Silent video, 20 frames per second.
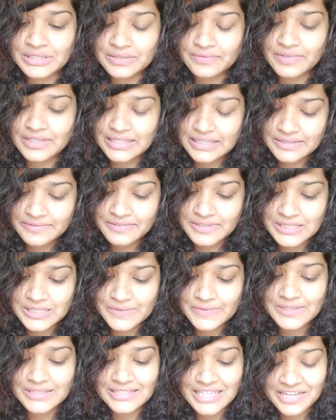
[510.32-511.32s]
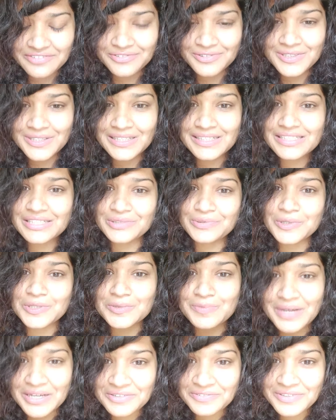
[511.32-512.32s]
William Wordsworth, Daffodils. It was my